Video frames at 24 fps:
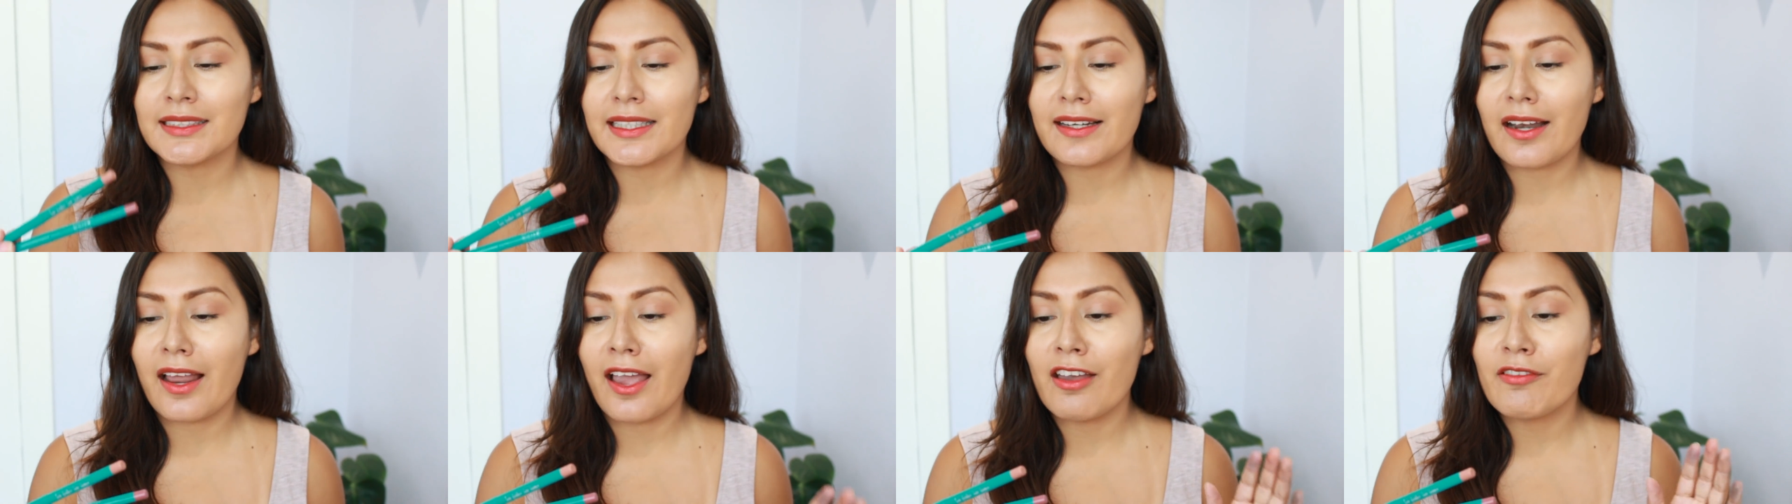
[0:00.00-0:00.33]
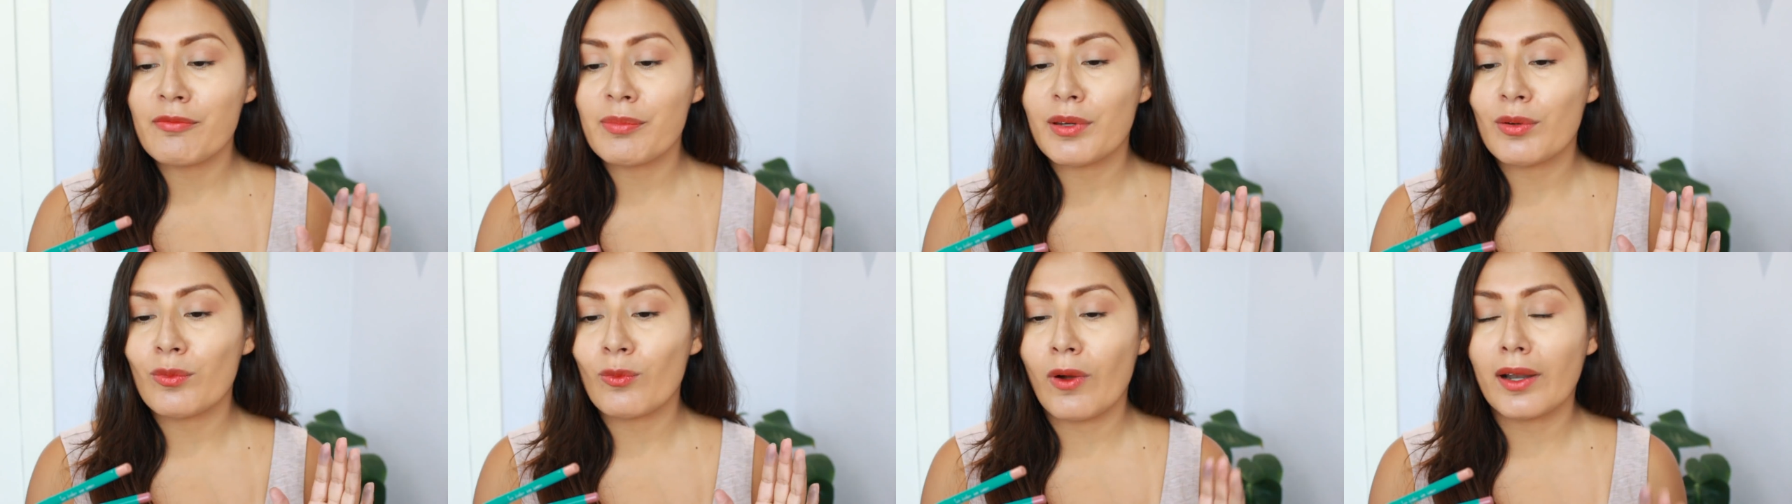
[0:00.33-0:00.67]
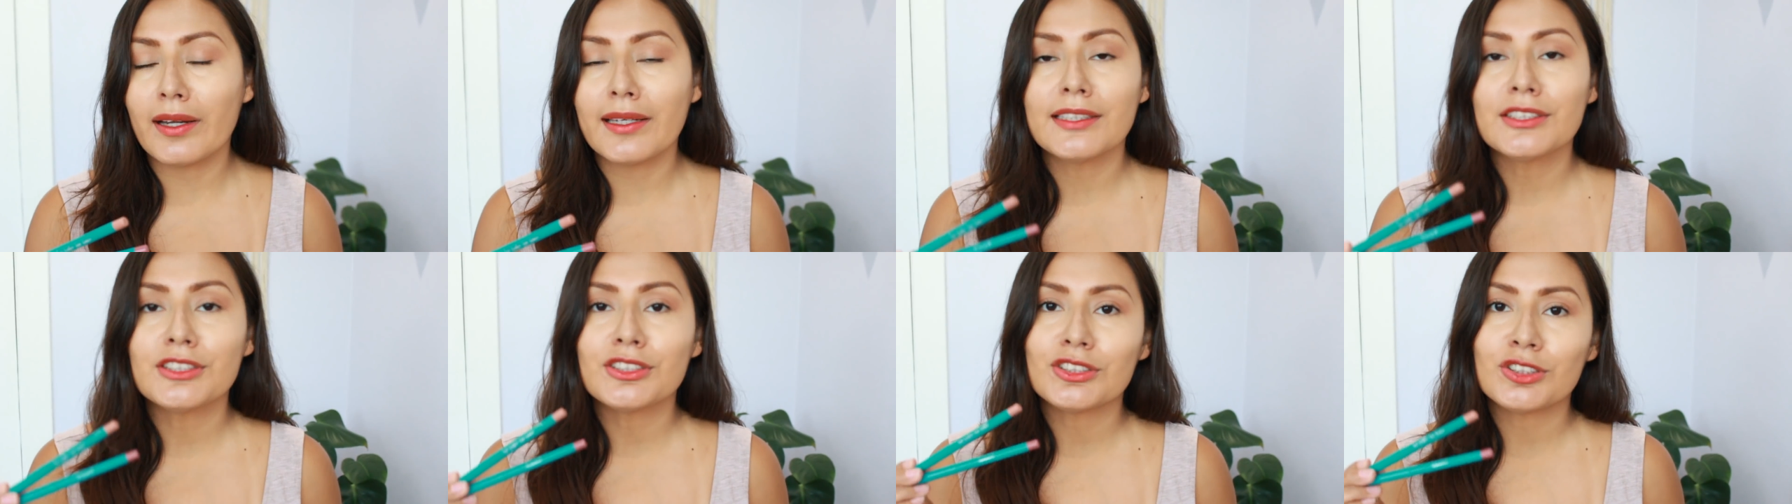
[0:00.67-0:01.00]
and I have been
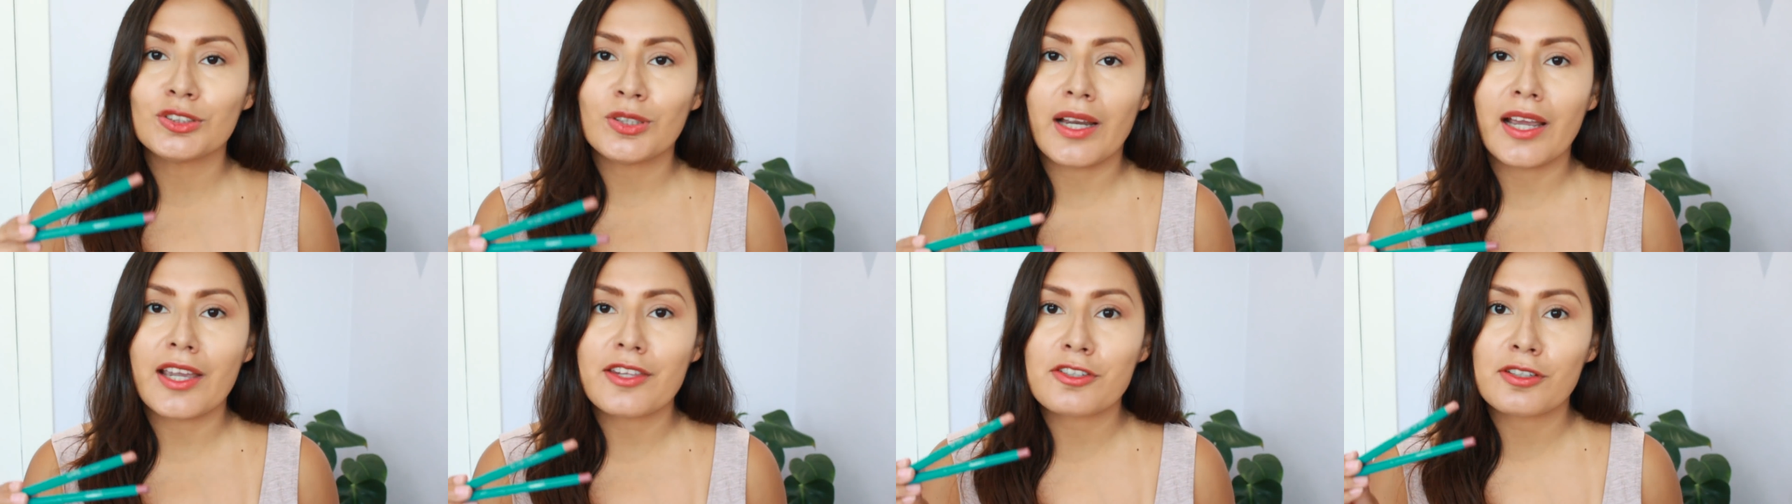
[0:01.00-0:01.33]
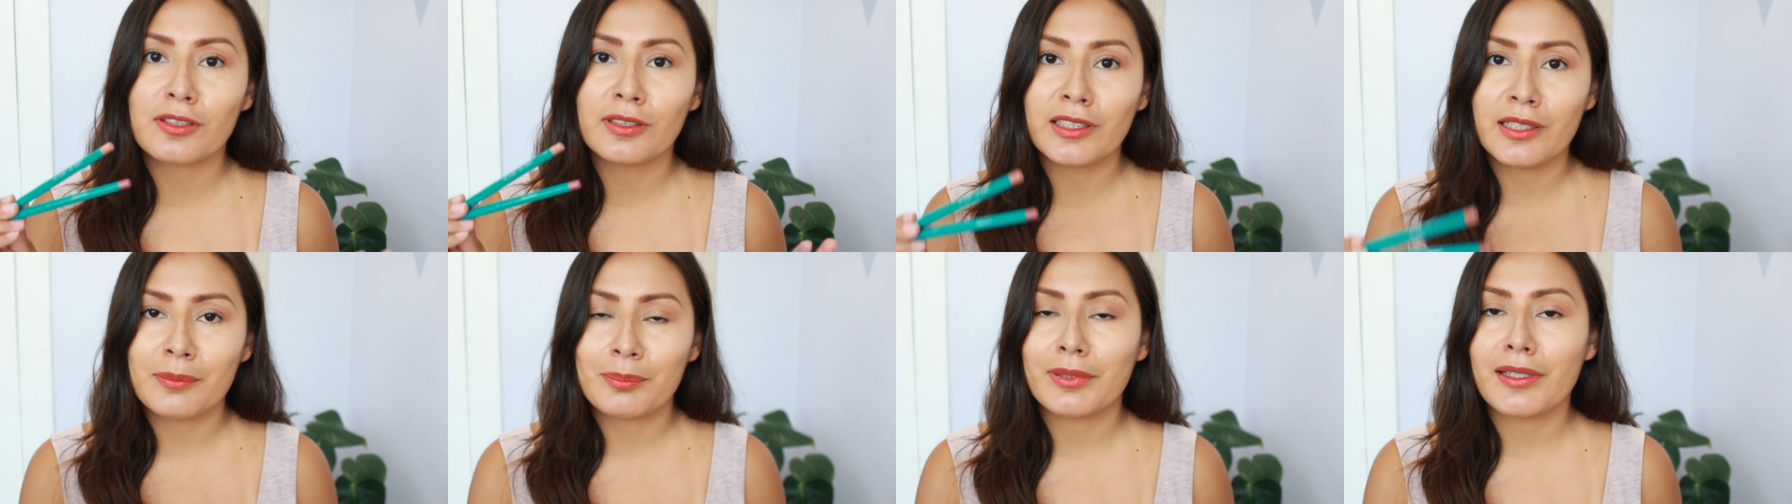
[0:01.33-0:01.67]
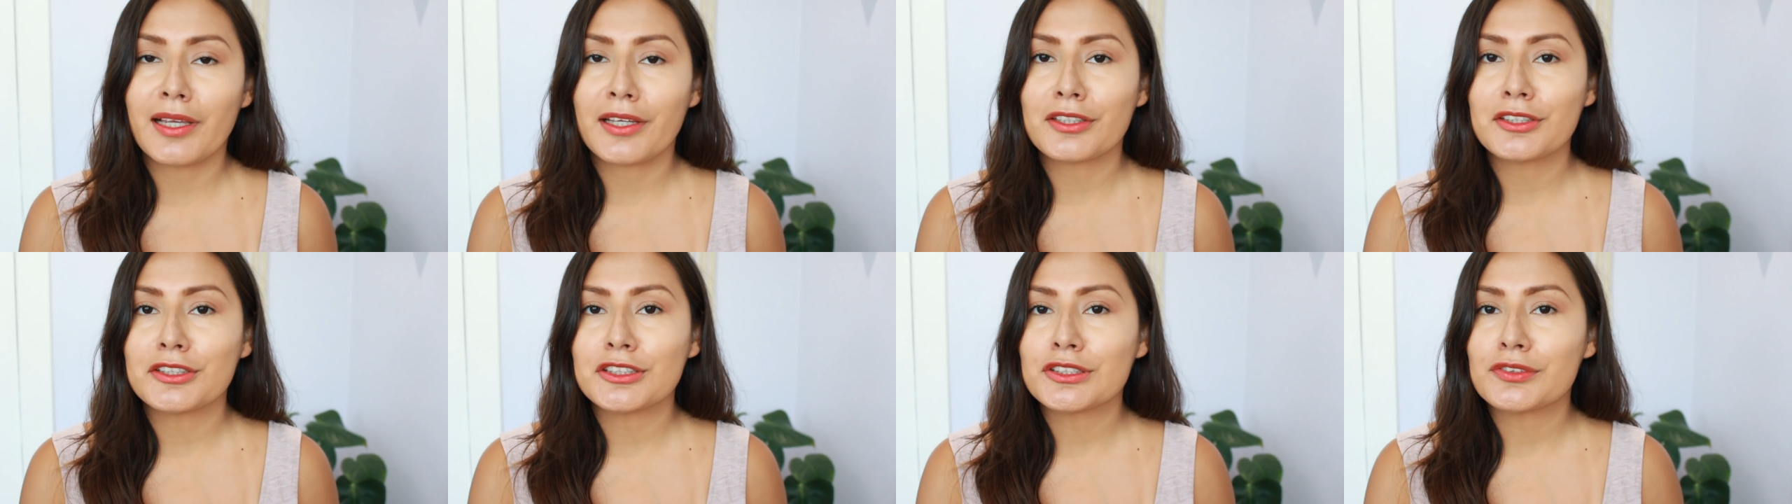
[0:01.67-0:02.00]
wanting to try their lip
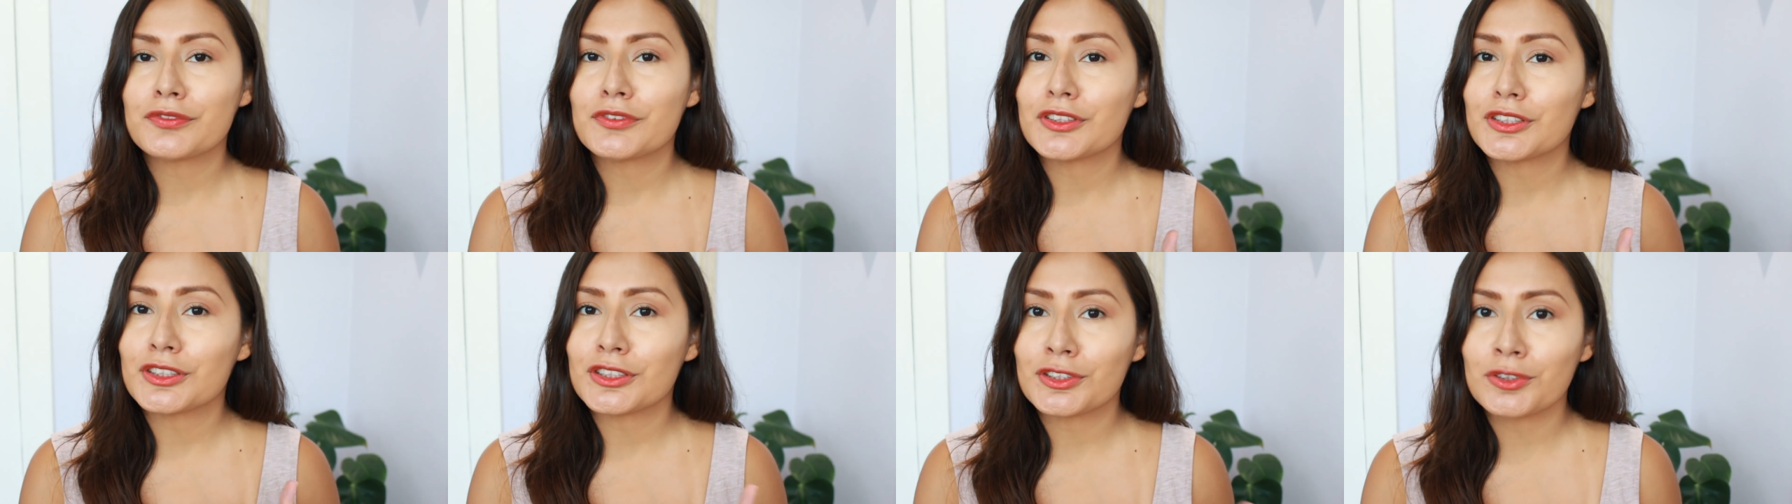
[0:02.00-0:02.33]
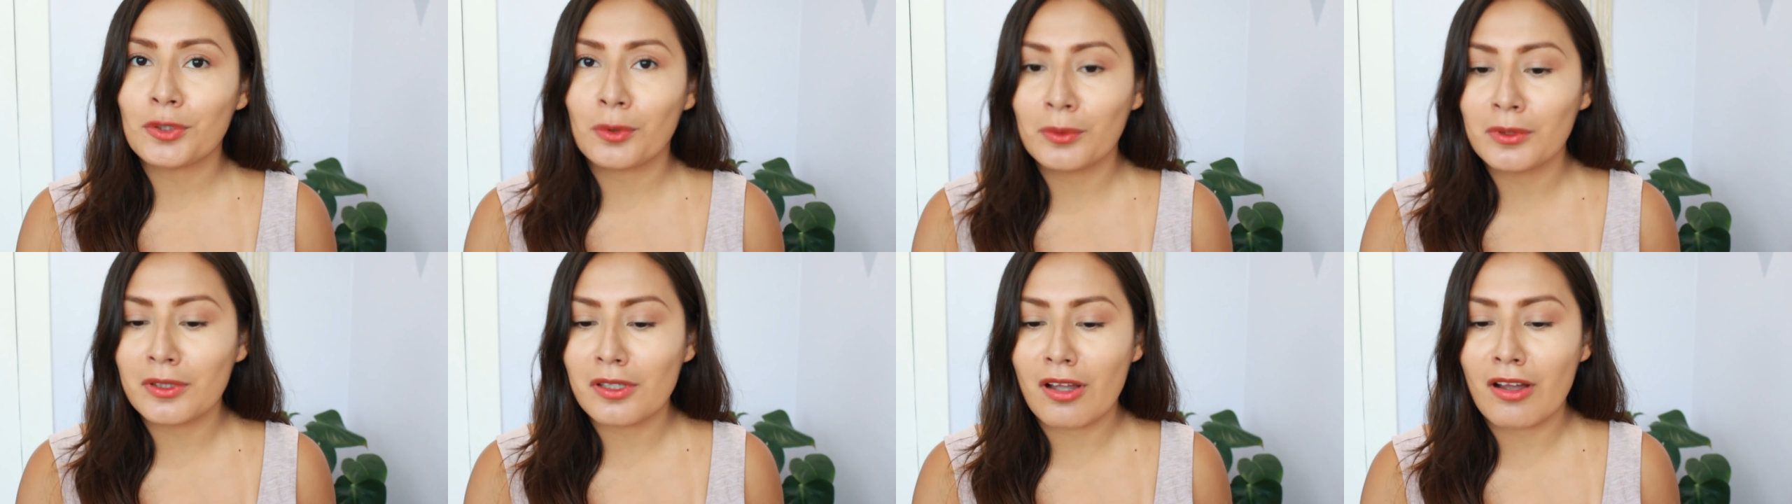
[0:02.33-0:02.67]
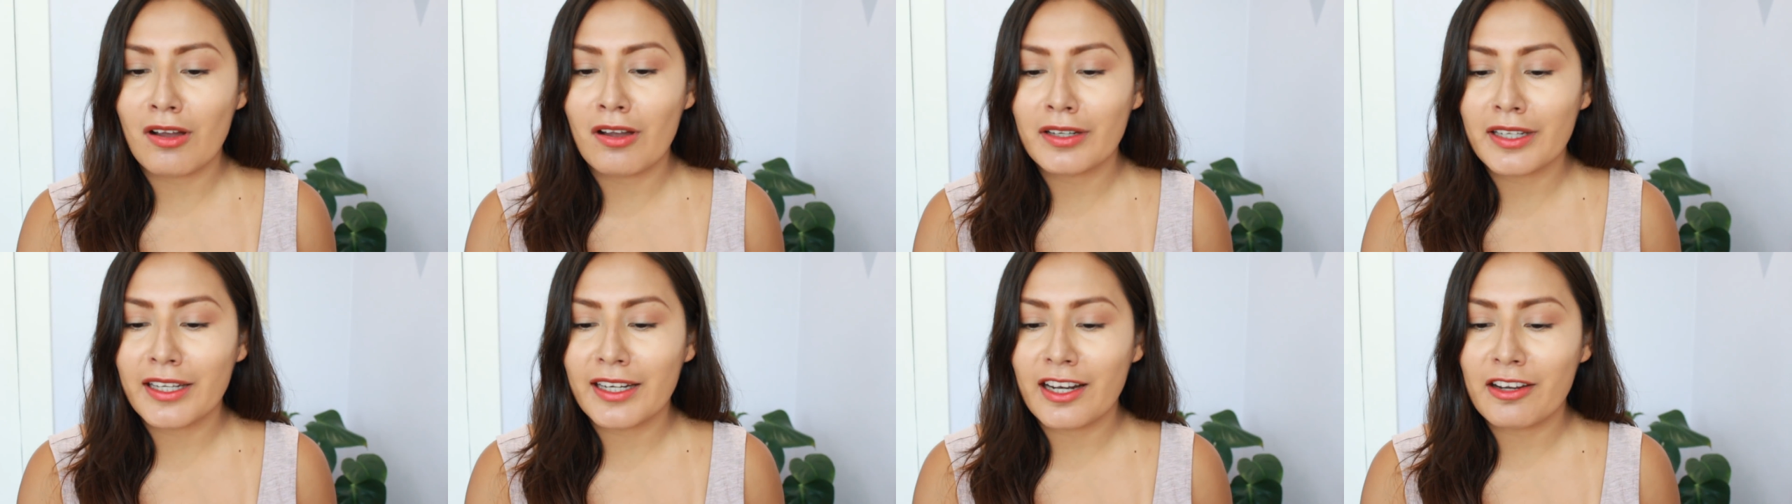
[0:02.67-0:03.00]
liners for so long,